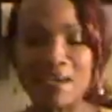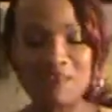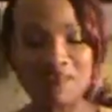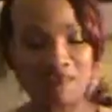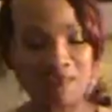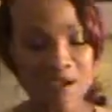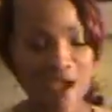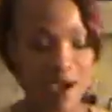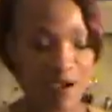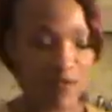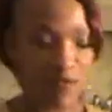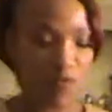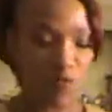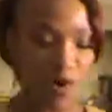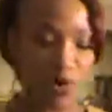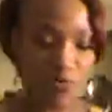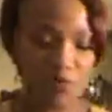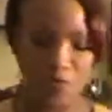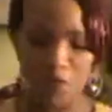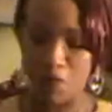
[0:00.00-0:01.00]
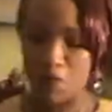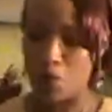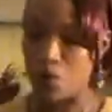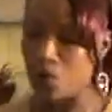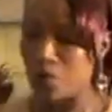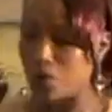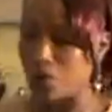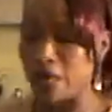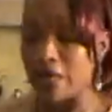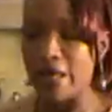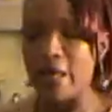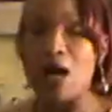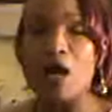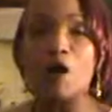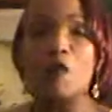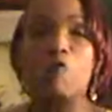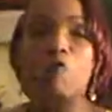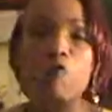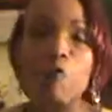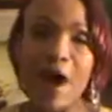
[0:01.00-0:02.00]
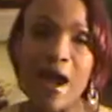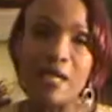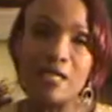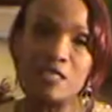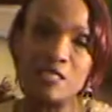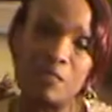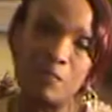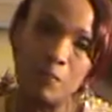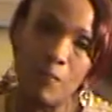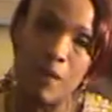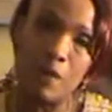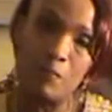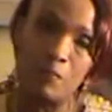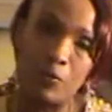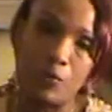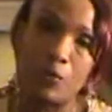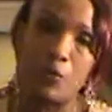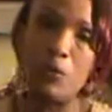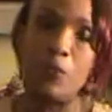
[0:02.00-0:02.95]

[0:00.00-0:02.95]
found wonderful rice paper.